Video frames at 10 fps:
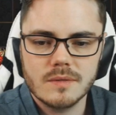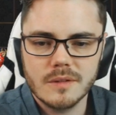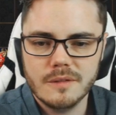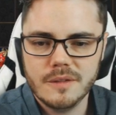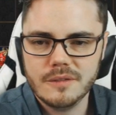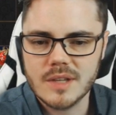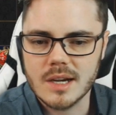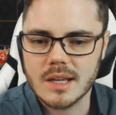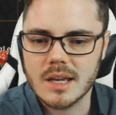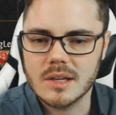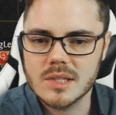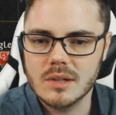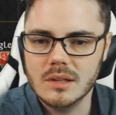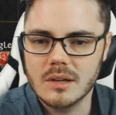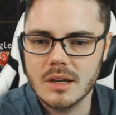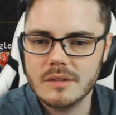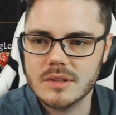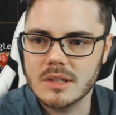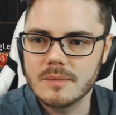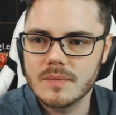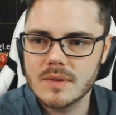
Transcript: for 15 chaos not long after.